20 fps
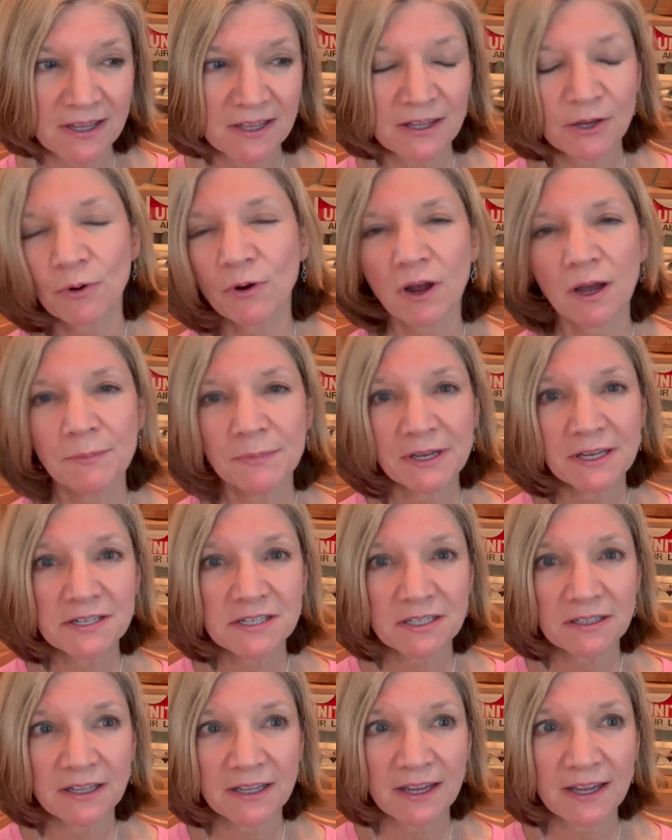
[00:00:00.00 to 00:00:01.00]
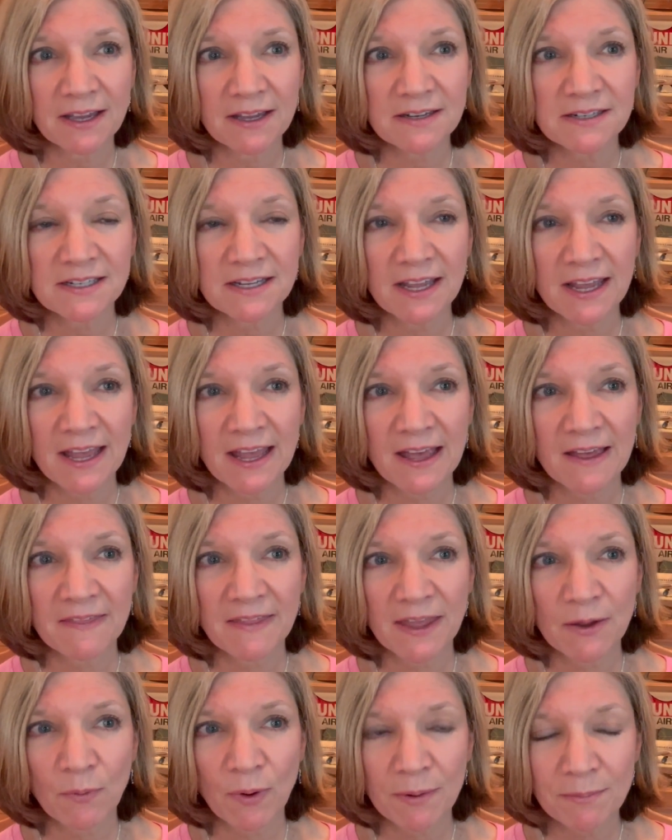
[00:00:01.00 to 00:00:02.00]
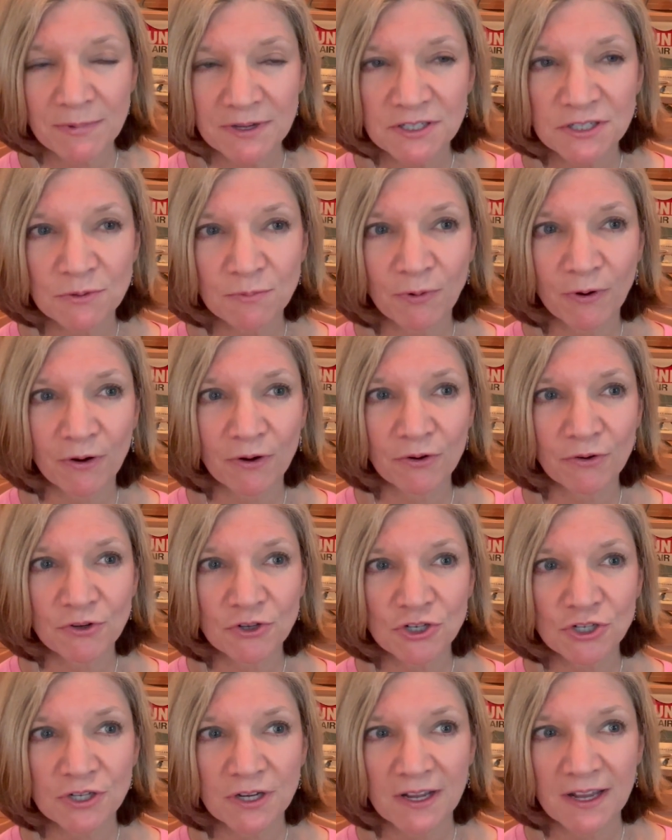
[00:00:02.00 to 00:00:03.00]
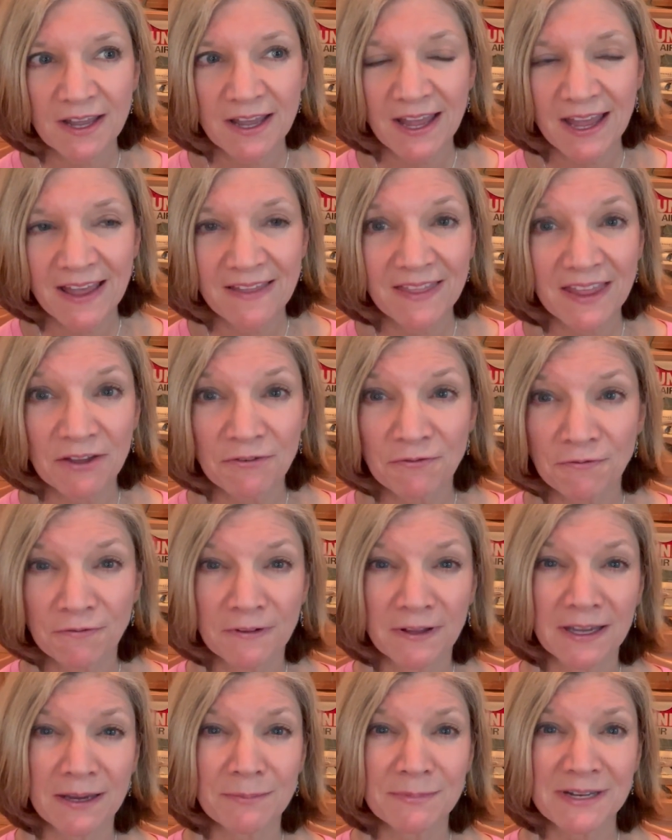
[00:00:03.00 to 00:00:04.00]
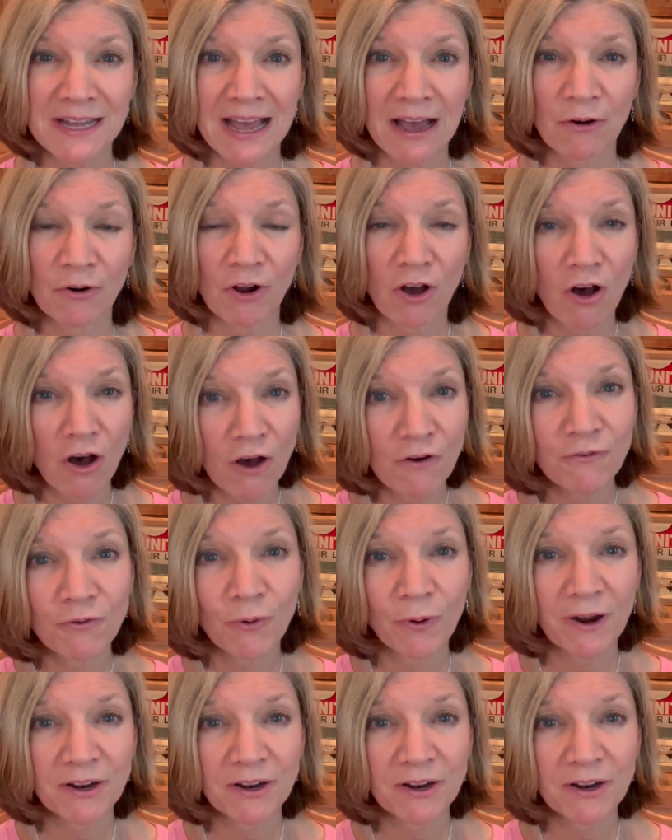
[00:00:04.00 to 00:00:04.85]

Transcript: They were coming in to land and they went missed approach and they flamed out all four